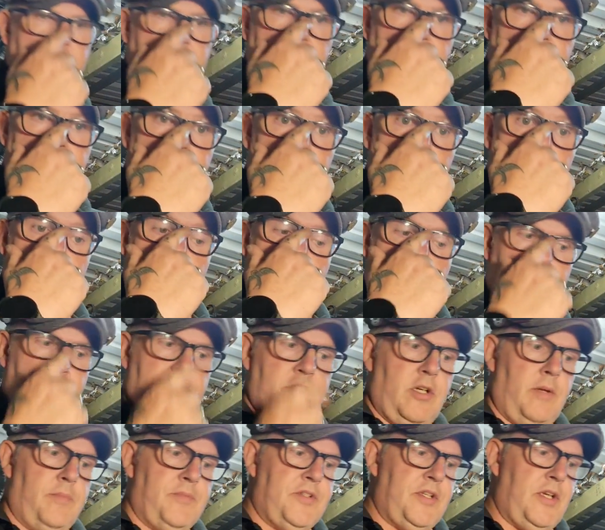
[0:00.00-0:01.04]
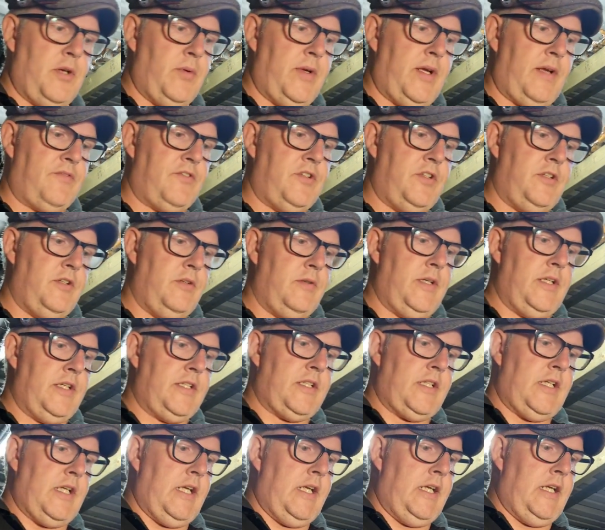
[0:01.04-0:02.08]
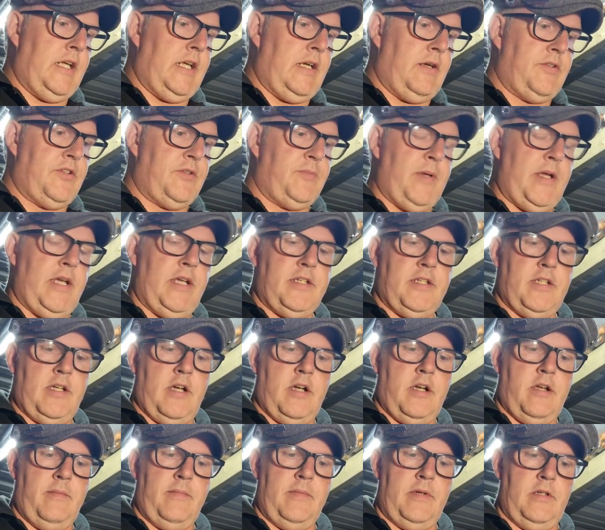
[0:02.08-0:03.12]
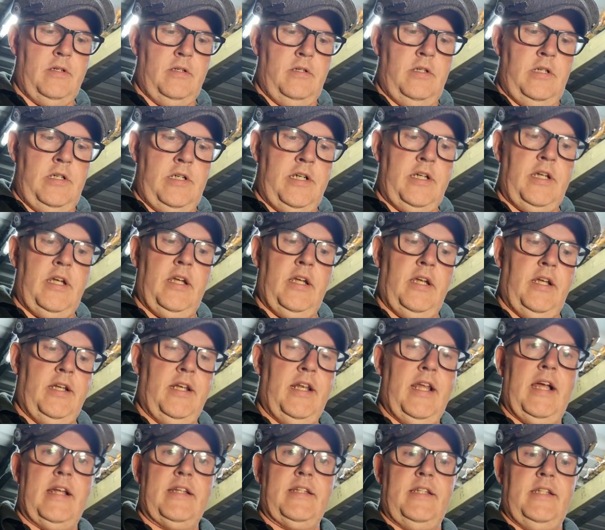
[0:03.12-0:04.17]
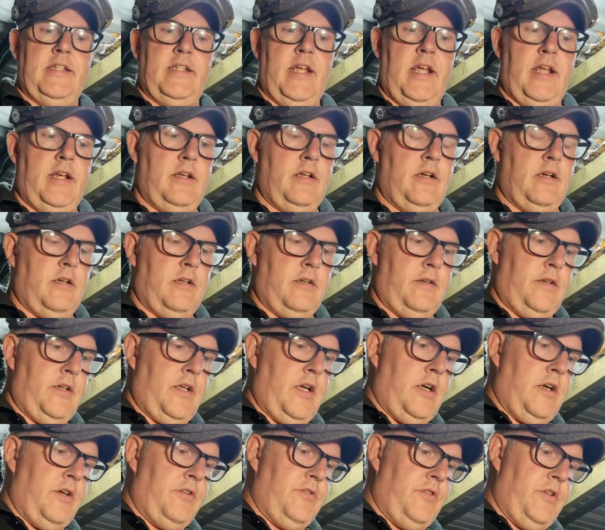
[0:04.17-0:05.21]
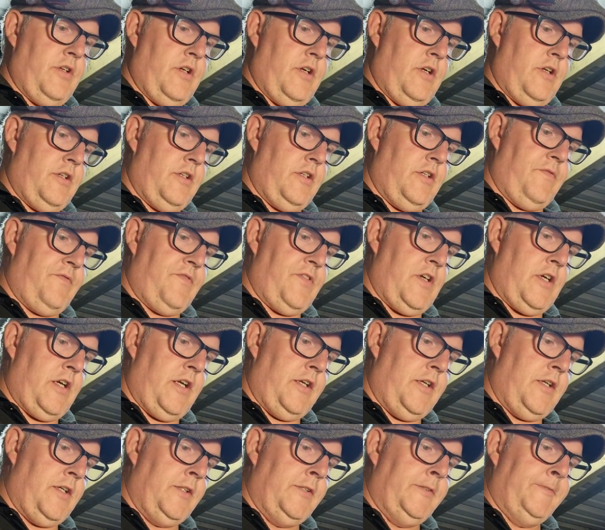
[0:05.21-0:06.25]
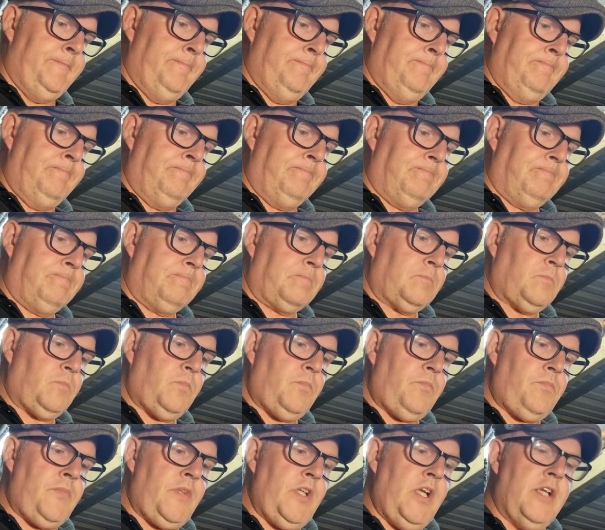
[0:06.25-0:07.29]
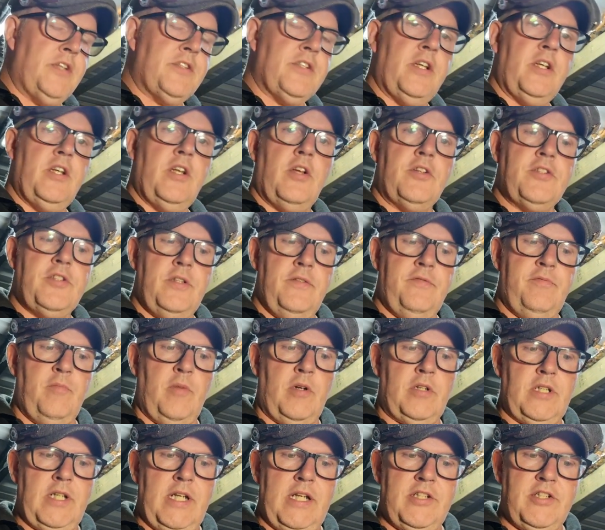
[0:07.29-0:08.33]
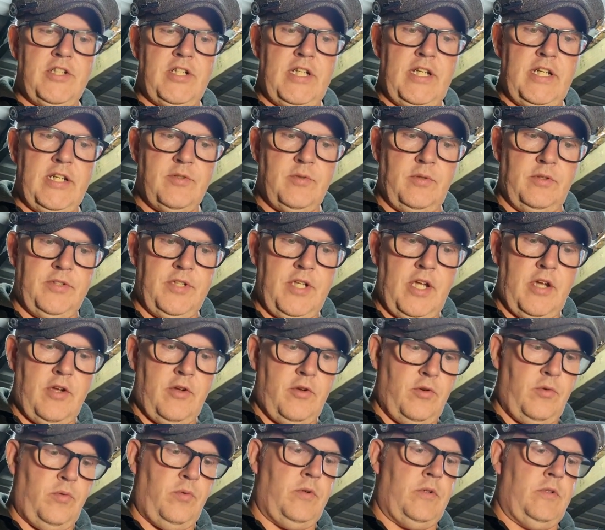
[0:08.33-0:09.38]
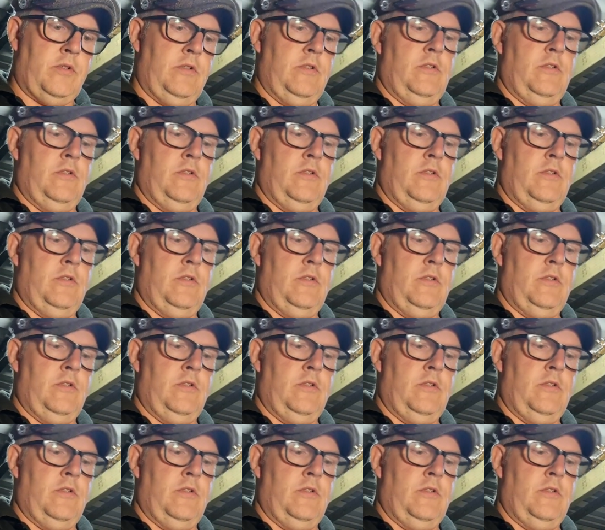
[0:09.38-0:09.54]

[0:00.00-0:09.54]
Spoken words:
into a full-time job, so we have to do it in our spare time, and that is getting harder and harder to find. As a lot of model engineers will know,